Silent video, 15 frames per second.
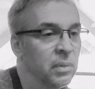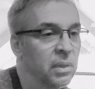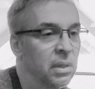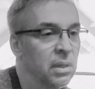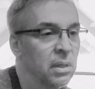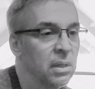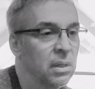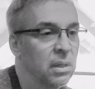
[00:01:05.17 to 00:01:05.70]

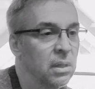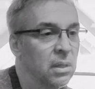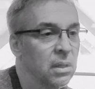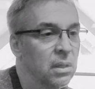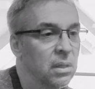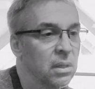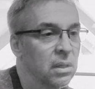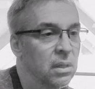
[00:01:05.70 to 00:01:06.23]

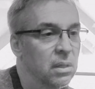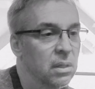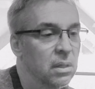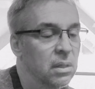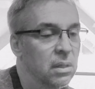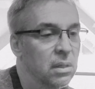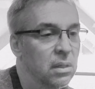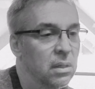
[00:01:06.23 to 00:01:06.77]

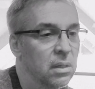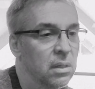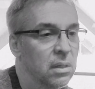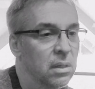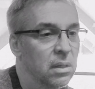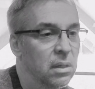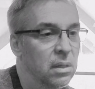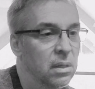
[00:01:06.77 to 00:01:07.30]
Nothing is said.